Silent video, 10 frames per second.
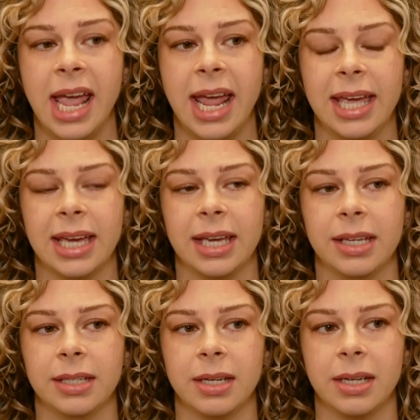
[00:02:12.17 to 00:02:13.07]

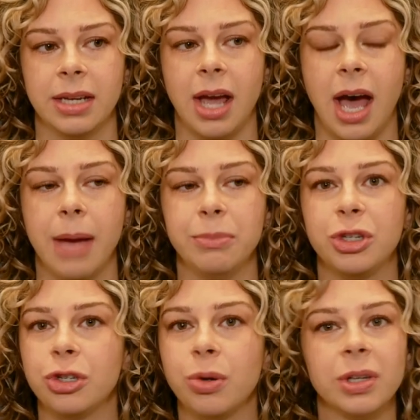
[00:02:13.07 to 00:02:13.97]
And I'm
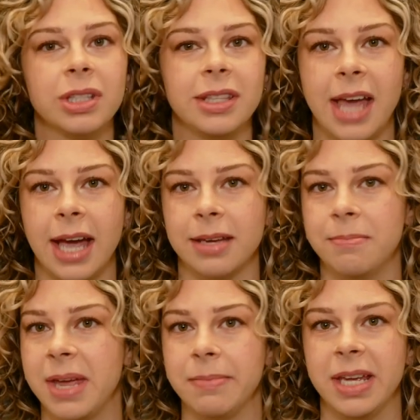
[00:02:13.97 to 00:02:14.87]
sure that that
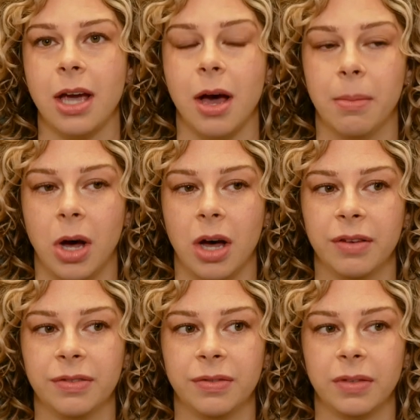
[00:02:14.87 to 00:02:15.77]
can make me come
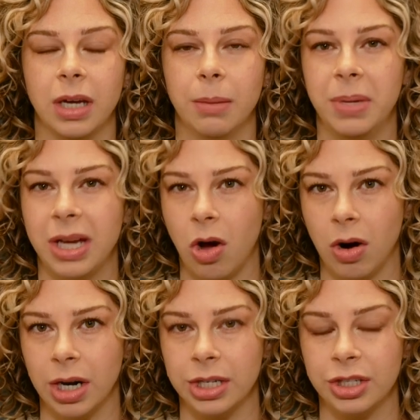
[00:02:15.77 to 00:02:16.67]
off a bit
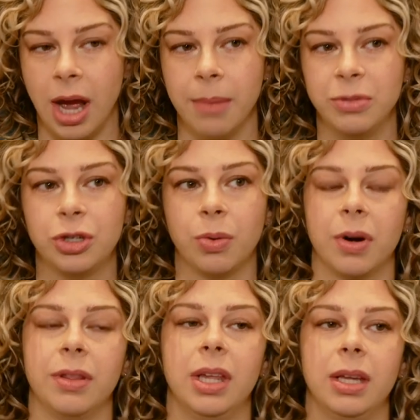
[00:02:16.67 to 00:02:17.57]
harsh. I'm
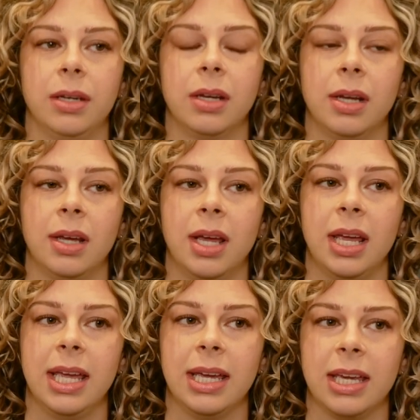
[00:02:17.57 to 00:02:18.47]
sure that
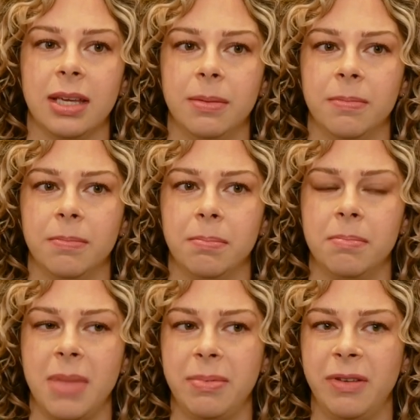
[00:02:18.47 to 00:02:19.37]
it
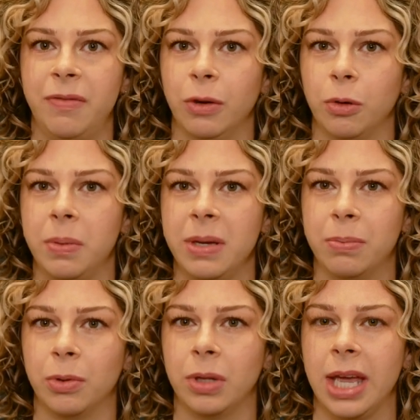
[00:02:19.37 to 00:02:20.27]
can maybe feel to
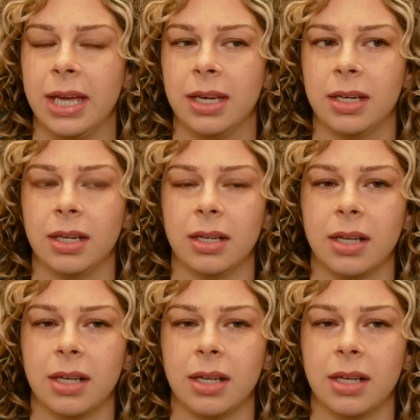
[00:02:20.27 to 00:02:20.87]
people like